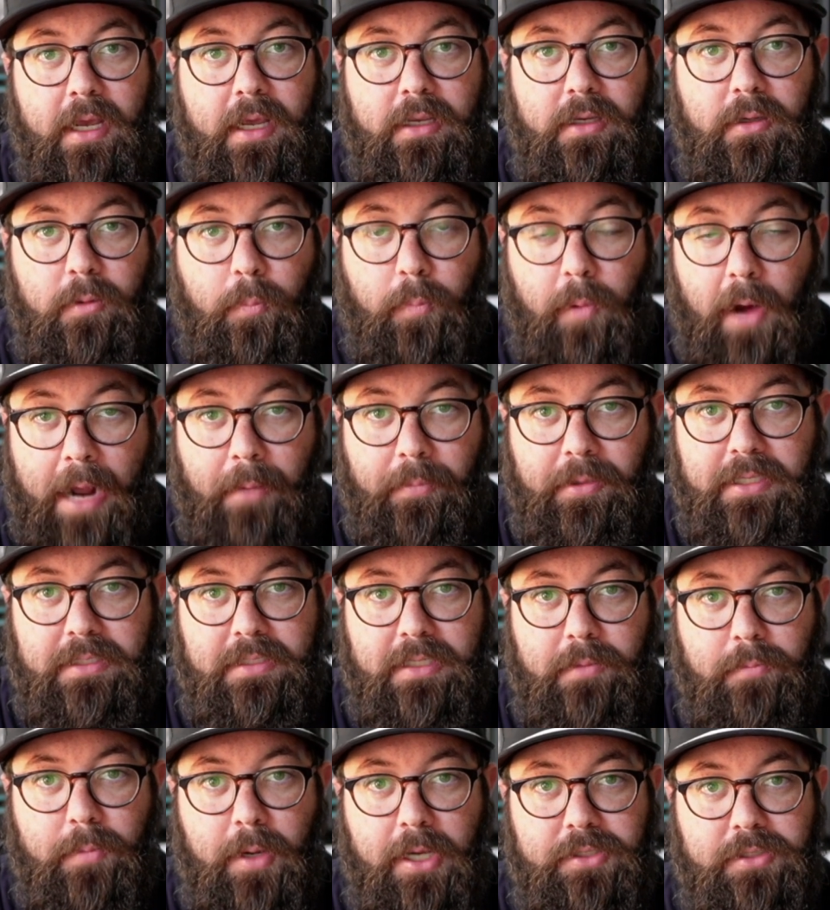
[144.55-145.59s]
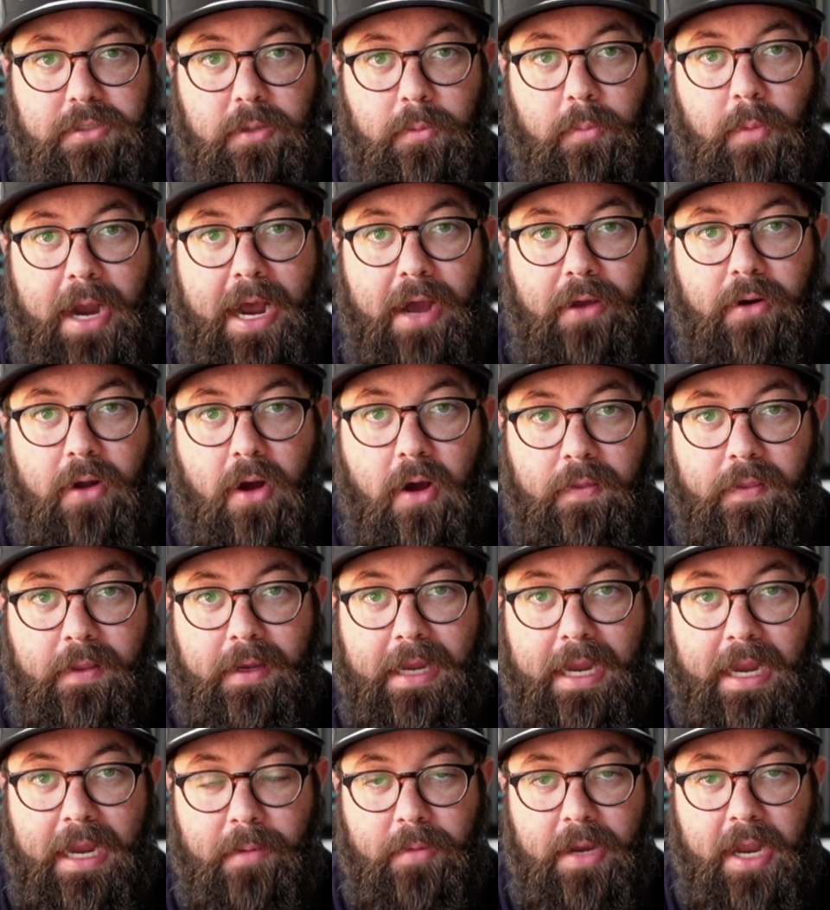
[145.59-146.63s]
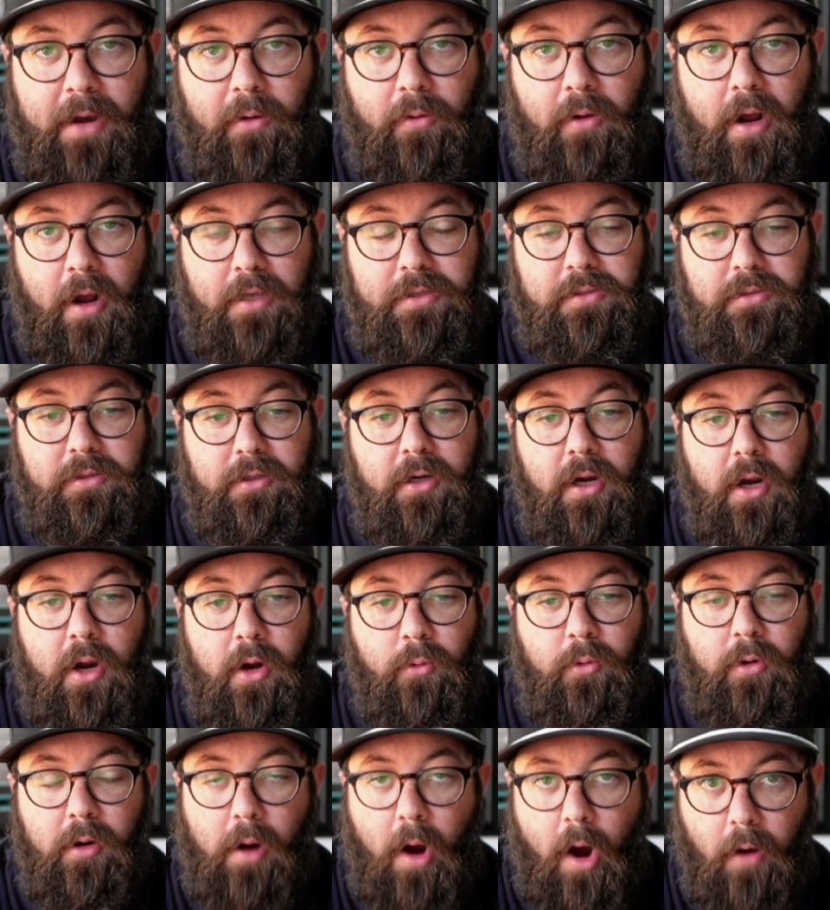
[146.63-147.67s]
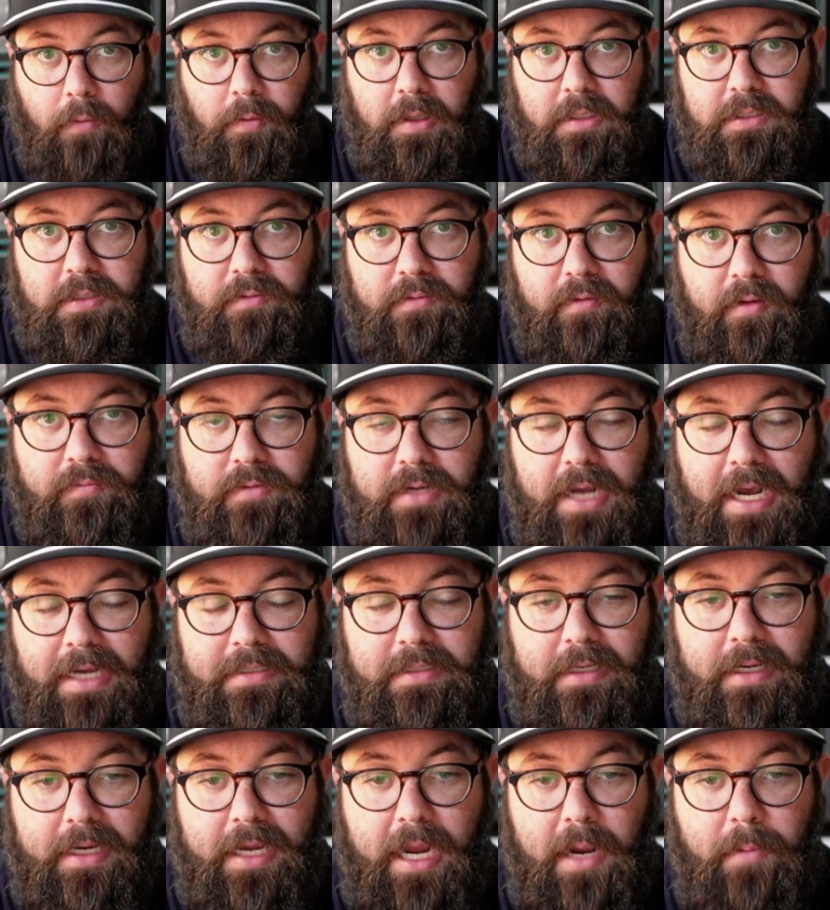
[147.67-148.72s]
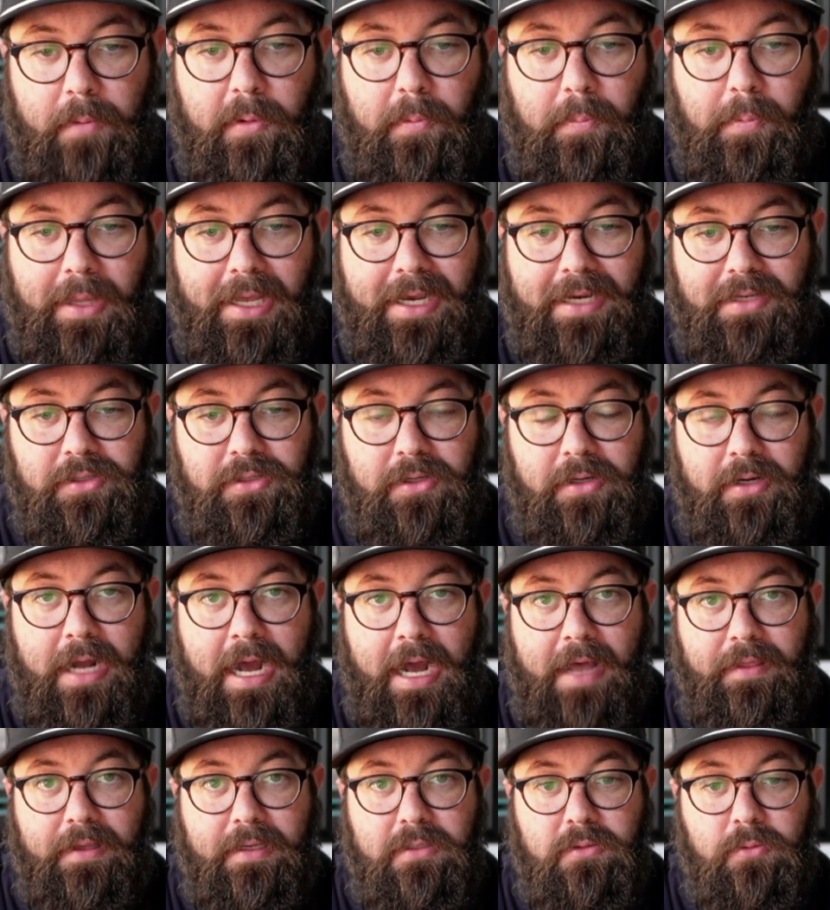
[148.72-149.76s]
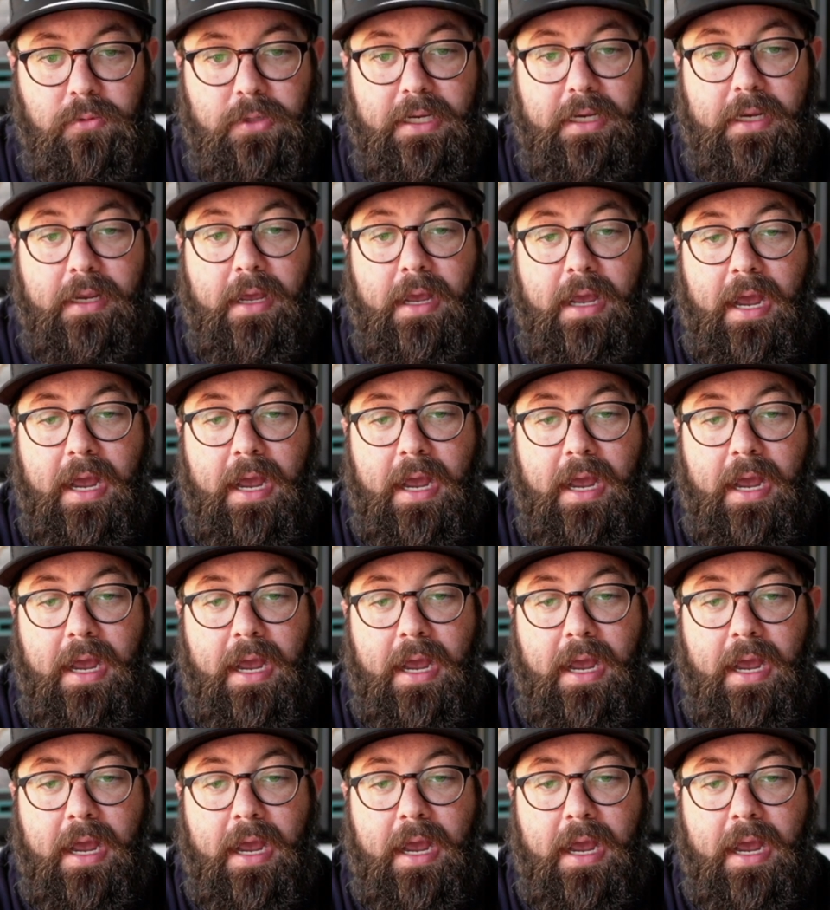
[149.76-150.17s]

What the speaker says: You'll probably see Buster Brown on the game day roster, regardless of if Tyson Campbell plays or not this week.